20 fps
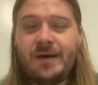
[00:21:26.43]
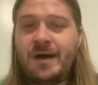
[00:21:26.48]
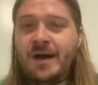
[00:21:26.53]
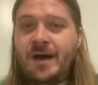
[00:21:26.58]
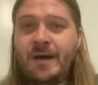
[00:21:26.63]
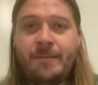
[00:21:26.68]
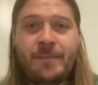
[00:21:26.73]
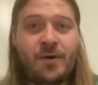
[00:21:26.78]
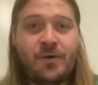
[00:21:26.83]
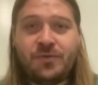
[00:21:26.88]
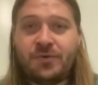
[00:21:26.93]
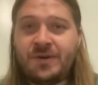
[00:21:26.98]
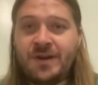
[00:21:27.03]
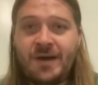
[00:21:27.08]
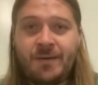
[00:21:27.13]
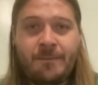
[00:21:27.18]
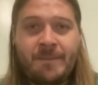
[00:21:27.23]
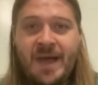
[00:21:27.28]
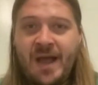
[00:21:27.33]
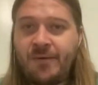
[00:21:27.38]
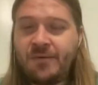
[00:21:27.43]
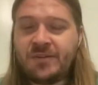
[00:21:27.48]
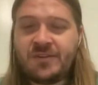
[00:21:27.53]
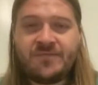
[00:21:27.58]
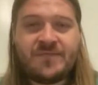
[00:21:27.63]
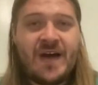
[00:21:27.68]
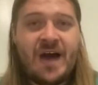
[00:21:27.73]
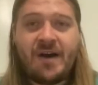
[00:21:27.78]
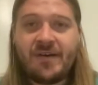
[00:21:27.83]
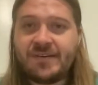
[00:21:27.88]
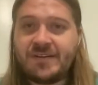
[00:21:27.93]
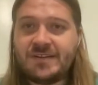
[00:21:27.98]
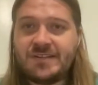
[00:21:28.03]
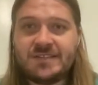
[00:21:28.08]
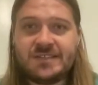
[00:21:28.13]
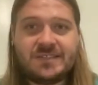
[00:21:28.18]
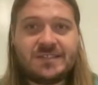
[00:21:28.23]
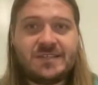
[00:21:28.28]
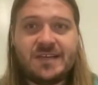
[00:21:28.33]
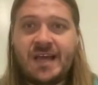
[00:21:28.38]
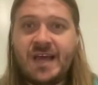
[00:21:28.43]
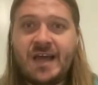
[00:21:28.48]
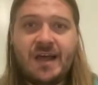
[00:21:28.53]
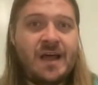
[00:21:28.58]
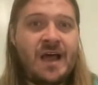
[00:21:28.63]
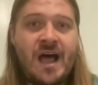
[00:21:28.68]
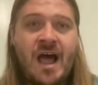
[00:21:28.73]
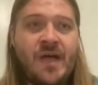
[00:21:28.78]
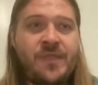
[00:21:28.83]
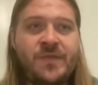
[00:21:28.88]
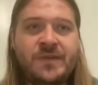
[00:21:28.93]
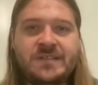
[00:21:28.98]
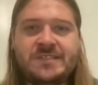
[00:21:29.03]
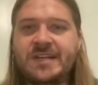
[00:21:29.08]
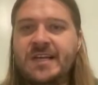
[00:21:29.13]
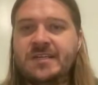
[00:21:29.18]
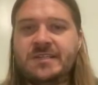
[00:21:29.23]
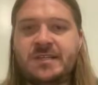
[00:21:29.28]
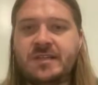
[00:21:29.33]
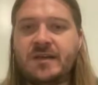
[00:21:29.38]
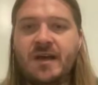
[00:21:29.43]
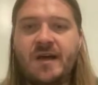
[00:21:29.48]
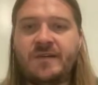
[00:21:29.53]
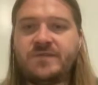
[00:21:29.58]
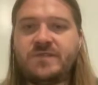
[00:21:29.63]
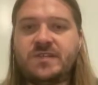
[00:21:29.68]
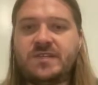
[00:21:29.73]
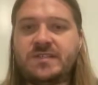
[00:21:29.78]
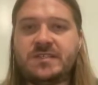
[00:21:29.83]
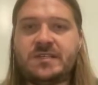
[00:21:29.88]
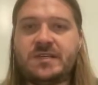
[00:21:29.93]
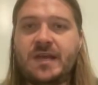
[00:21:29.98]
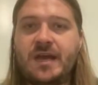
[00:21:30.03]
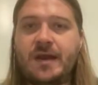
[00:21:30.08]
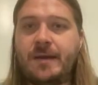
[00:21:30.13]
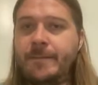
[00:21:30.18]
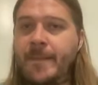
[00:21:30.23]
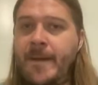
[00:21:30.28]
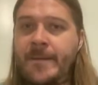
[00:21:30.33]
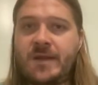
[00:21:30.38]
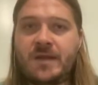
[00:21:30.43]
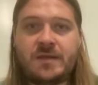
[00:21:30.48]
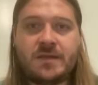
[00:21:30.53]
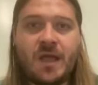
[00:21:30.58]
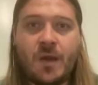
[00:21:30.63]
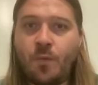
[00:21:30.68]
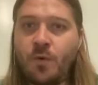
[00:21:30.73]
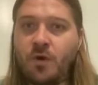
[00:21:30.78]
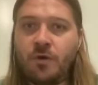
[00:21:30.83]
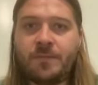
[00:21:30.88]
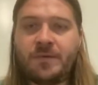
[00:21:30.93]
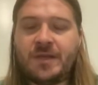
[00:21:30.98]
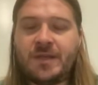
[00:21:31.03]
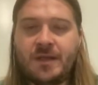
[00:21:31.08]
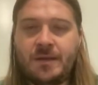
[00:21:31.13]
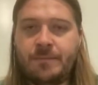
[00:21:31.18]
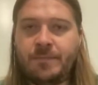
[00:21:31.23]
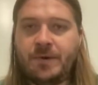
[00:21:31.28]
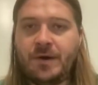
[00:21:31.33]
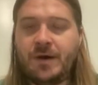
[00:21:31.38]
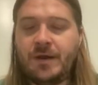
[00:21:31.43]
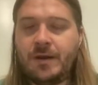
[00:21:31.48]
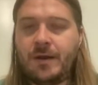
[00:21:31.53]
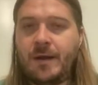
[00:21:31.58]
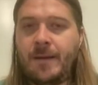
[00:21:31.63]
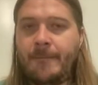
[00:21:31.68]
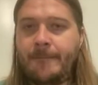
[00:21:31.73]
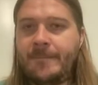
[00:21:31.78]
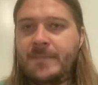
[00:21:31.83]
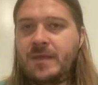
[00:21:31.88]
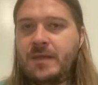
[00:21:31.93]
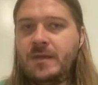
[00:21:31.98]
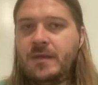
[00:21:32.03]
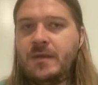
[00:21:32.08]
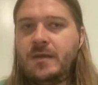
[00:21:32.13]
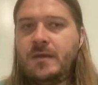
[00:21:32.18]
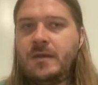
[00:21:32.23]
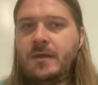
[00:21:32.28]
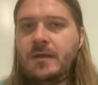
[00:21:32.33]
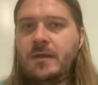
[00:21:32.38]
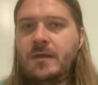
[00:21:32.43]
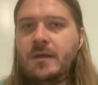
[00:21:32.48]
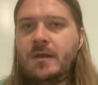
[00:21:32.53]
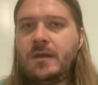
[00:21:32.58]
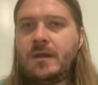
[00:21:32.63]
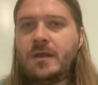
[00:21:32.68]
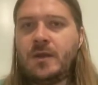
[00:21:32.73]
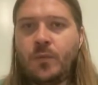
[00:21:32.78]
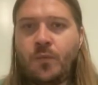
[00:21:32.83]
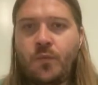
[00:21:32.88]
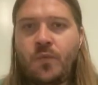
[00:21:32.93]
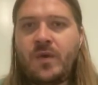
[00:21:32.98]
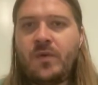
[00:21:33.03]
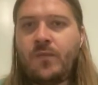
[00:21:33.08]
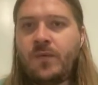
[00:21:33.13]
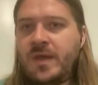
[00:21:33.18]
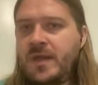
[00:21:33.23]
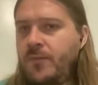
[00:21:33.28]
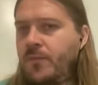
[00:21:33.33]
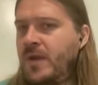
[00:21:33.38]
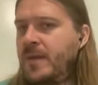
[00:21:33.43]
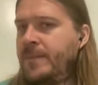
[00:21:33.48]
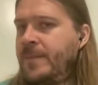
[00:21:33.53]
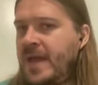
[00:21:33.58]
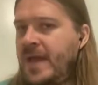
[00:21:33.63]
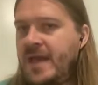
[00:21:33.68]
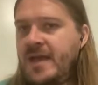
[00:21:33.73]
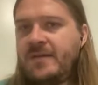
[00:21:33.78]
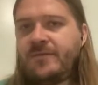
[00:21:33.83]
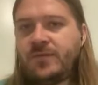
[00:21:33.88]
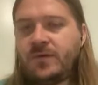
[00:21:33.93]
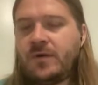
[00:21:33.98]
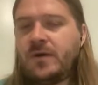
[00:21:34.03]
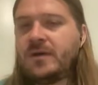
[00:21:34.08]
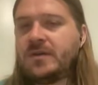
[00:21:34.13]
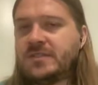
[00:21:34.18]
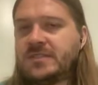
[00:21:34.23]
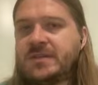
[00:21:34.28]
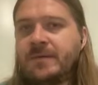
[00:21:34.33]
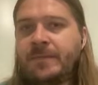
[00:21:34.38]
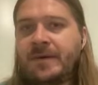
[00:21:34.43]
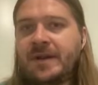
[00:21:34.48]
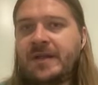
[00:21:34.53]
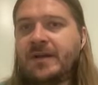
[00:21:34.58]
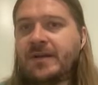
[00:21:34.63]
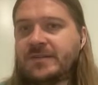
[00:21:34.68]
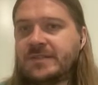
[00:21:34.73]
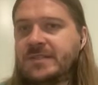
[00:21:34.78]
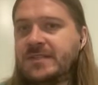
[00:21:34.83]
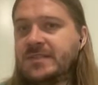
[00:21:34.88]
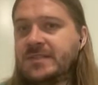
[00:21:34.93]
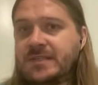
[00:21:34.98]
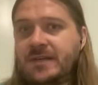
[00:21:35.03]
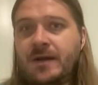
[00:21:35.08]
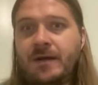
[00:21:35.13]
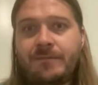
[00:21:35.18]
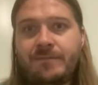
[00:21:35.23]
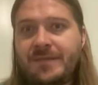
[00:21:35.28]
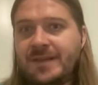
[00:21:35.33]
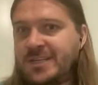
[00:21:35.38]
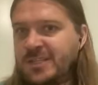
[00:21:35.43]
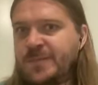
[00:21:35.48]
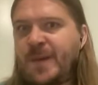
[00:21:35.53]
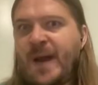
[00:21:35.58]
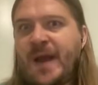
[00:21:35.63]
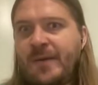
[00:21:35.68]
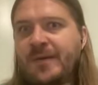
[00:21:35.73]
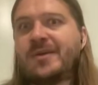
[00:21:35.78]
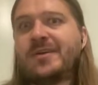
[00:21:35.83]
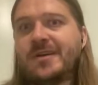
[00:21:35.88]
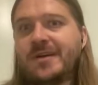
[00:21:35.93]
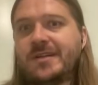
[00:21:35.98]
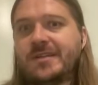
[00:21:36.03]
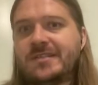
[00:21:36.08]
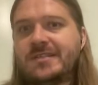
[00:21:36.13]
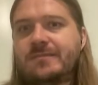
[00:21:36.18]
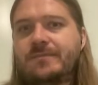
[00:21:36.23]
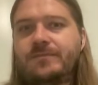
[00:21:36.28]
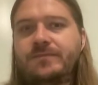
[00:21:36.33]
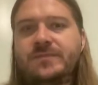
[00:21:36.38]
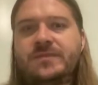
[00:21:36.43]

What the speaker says: Both are not back with the Falcons at this stage of the offseason yet. Maybe they will be, but we paid for somebody else's expiring goods.